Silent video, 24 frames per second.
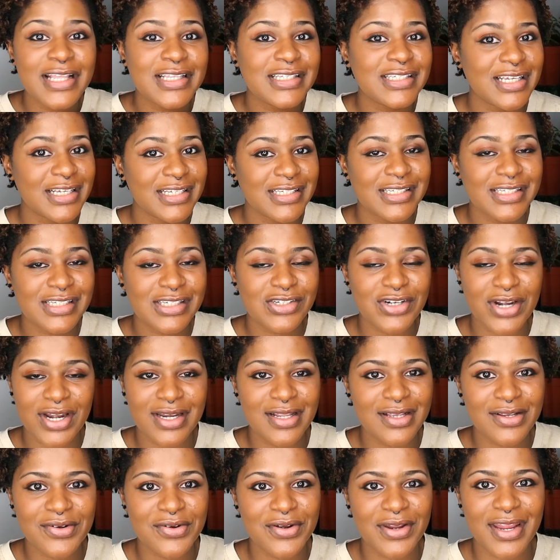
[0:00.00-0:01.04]
just trying
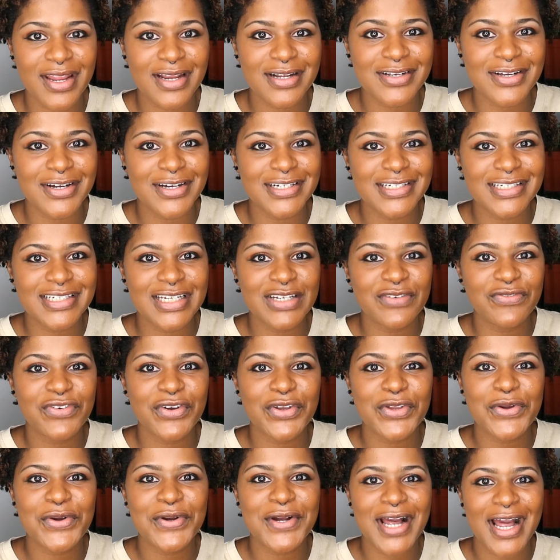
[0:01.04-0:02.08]
to create content
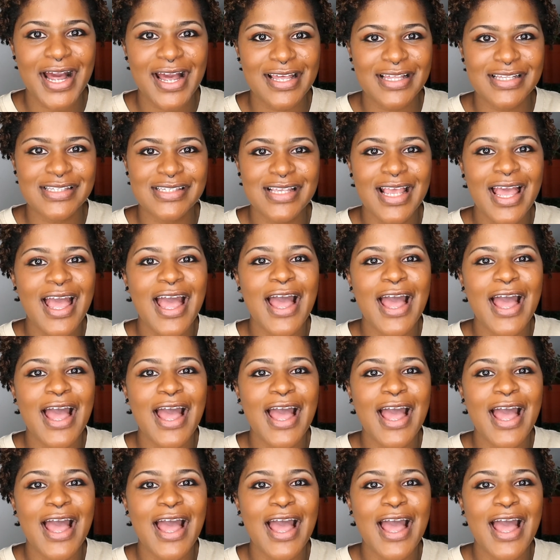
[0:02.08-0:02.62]
for you guys.